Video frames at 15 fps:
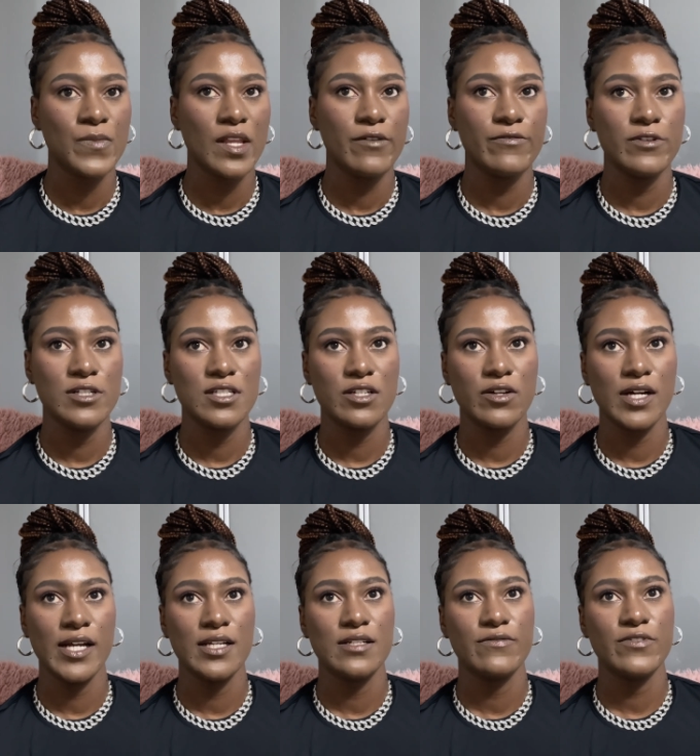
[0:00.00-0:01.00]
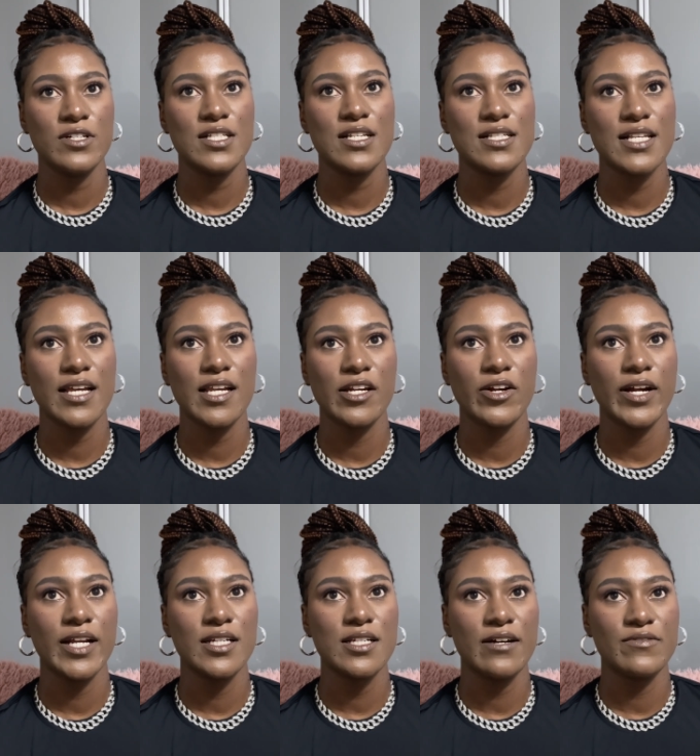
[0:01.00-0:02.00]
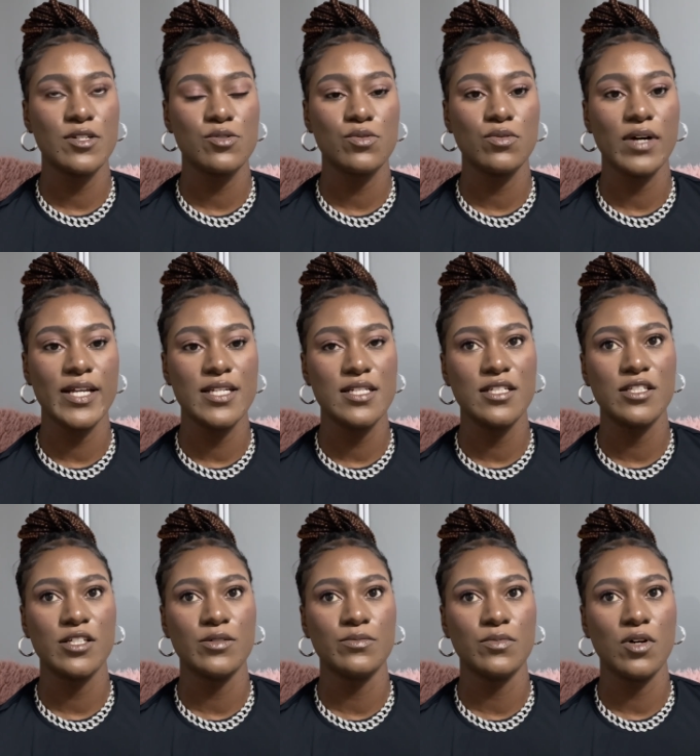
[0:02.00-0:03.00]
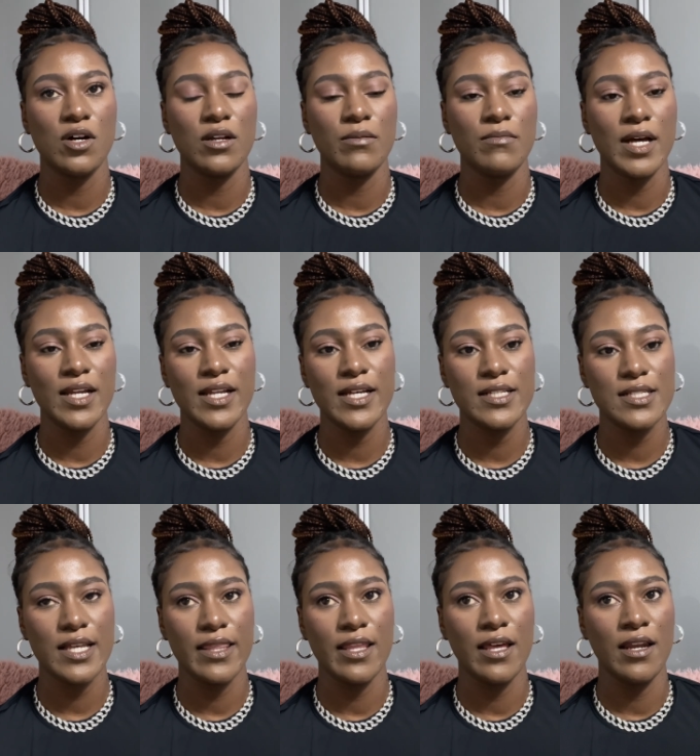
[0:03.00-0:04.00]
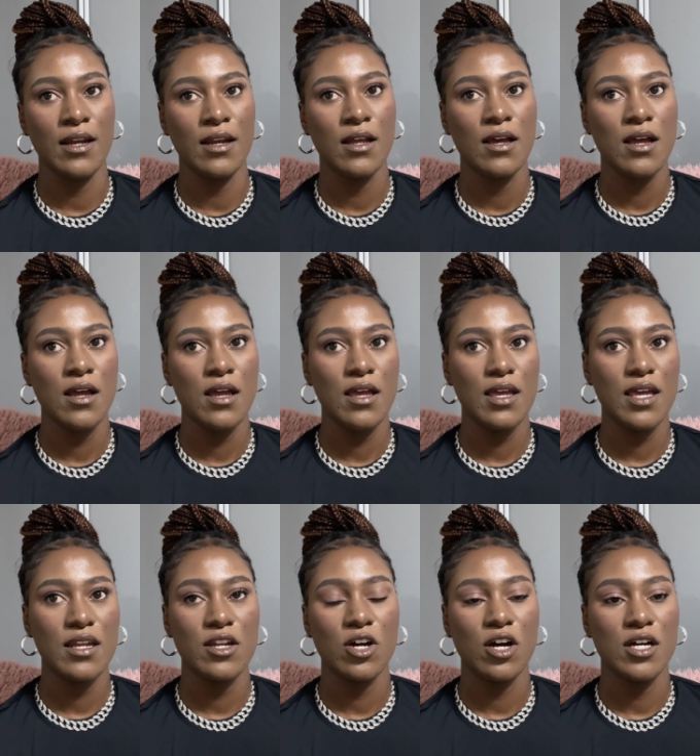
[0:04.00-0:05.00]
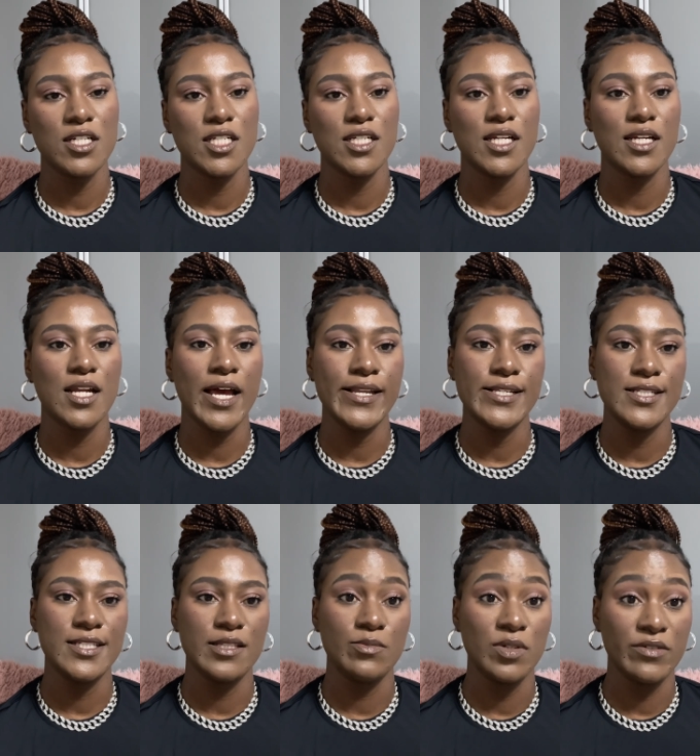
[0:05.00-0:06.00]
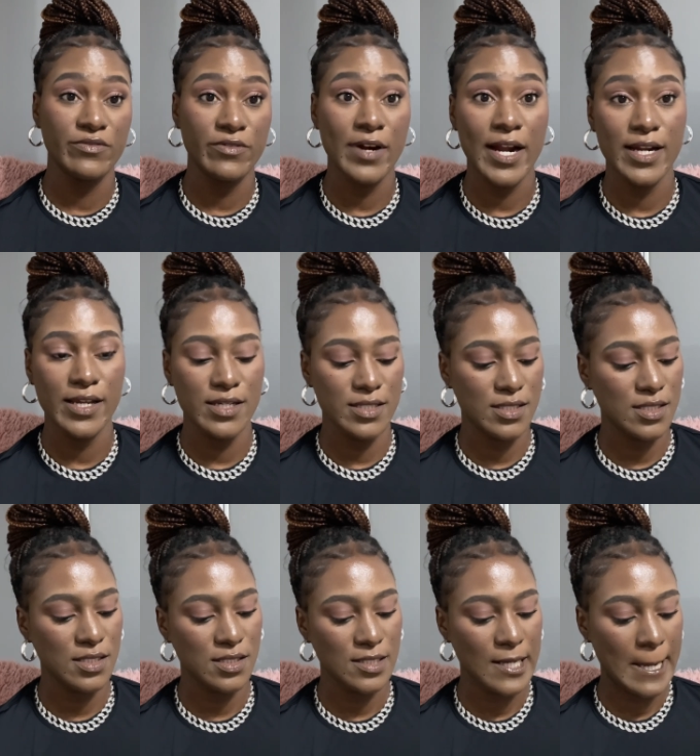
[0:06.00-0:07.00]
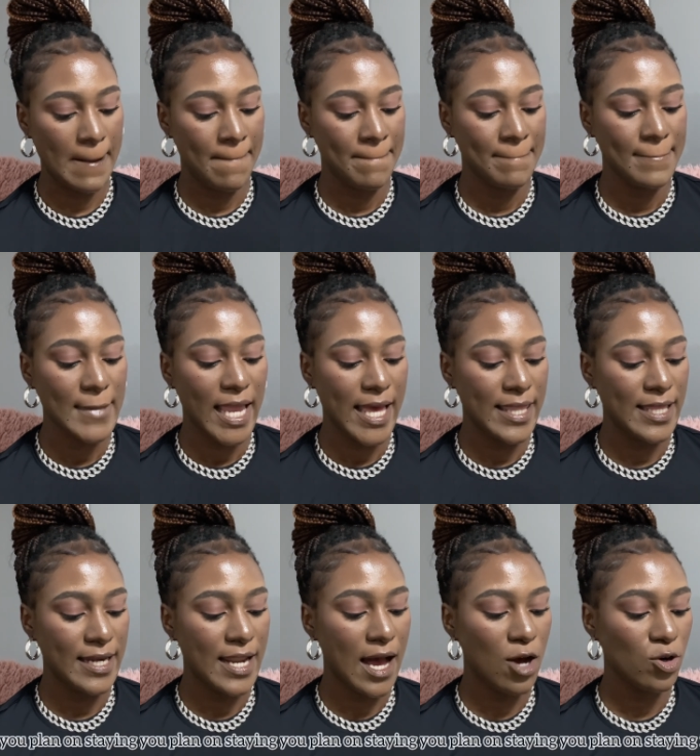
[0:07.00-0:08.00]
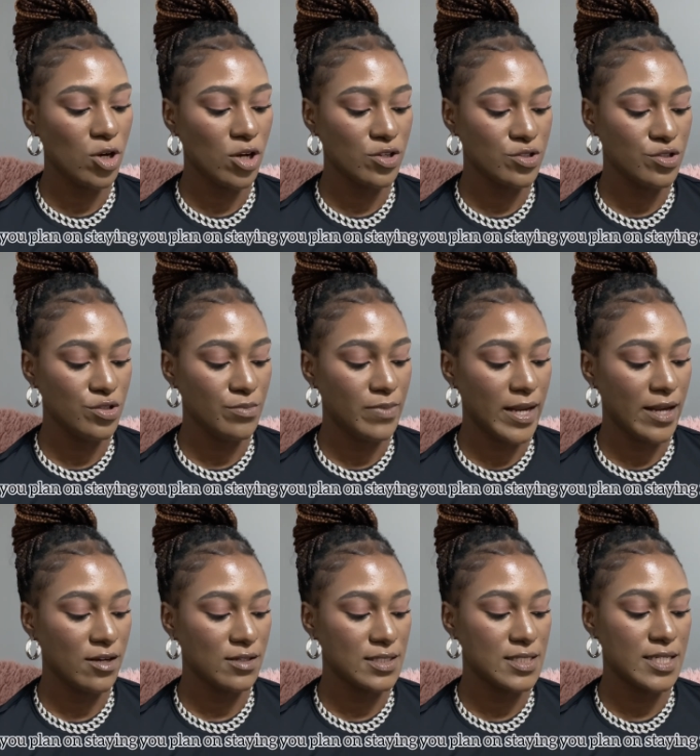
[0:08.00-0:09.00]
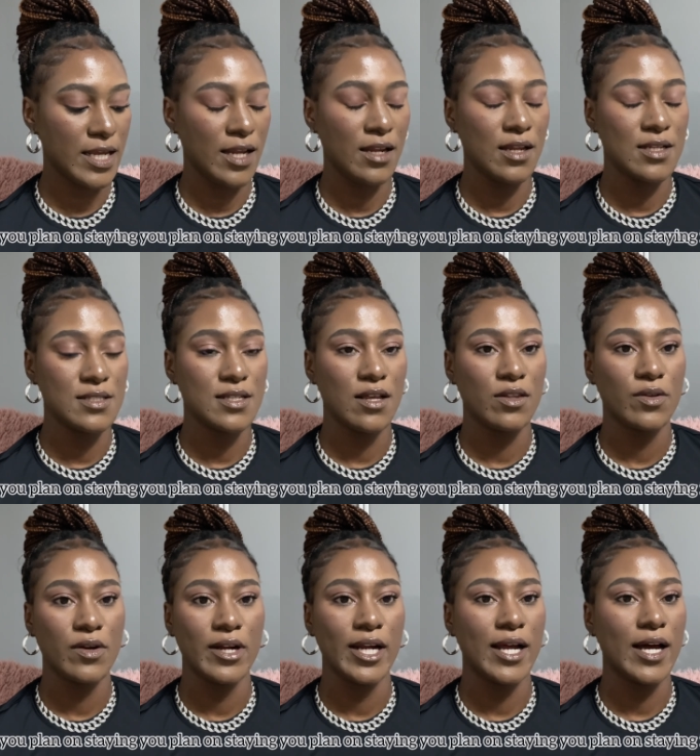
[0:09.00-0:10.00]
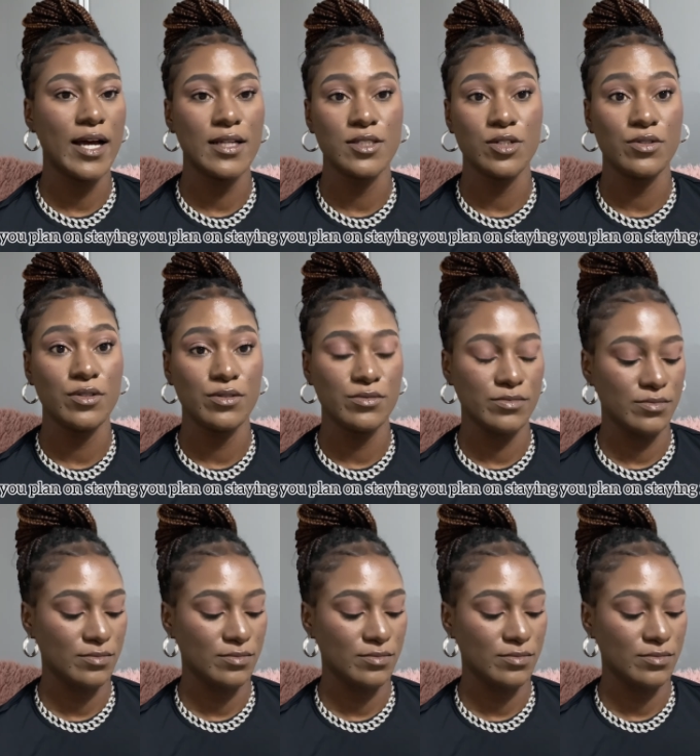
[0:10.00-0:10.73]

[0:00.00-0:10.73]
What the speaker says: 1st and 2nd grade after school, I teach them on Mondays, and then kindergarten, I teach them on Fridays. And then, how long do you plan on staying in South Korea? I don't know.